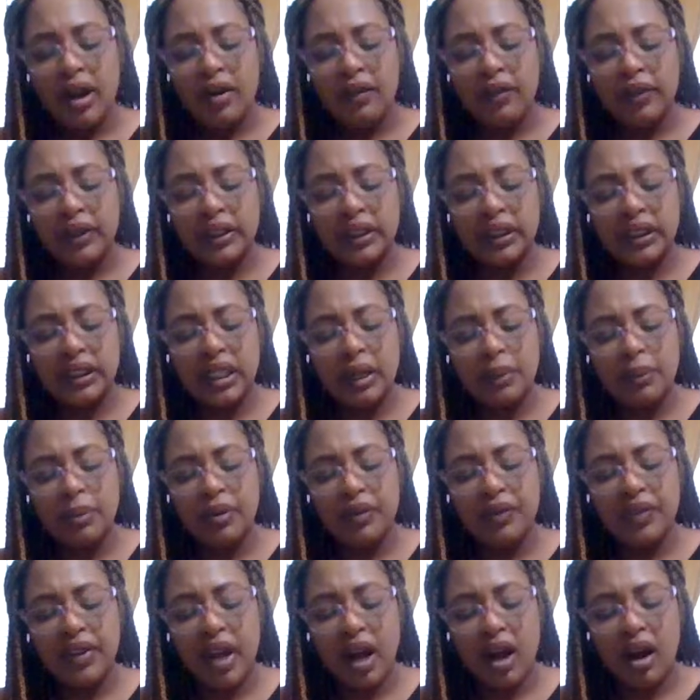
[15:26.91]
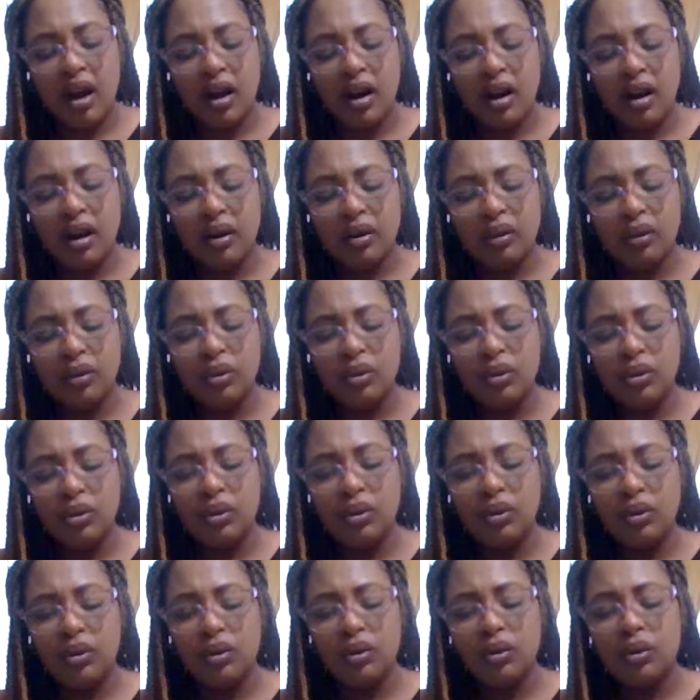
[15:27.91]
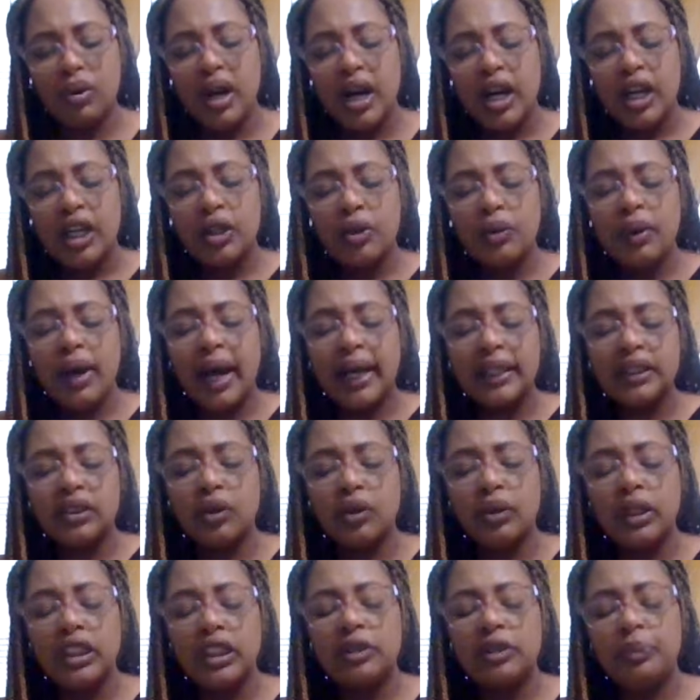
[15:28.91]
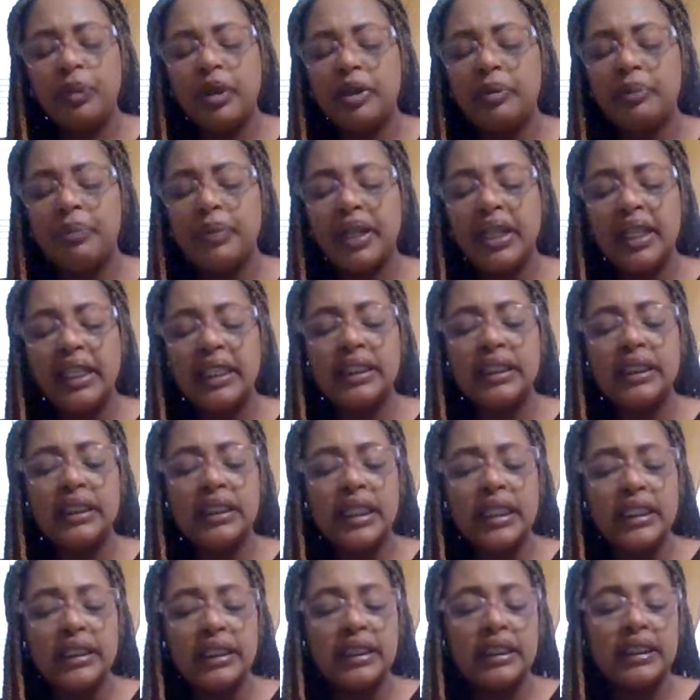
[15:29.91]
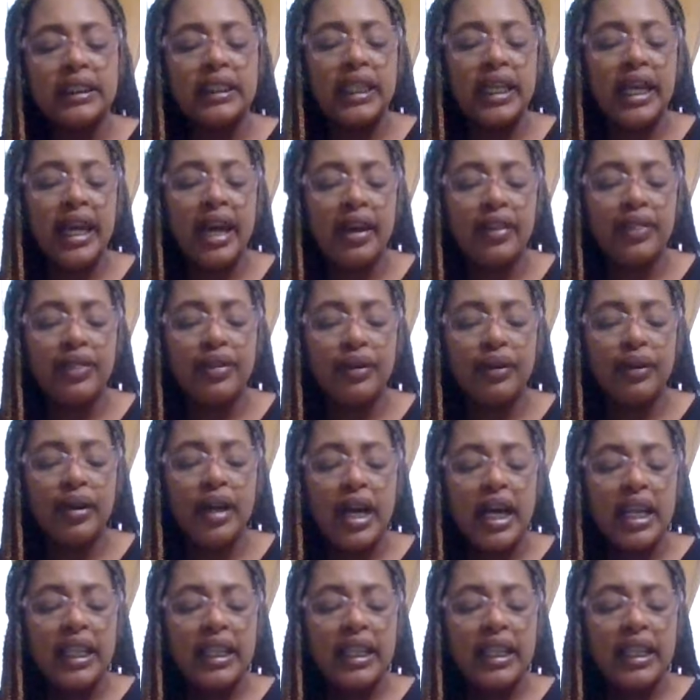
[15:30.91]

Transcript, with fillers: For some of y'all, ooh, you guys are going to spend many seasons together.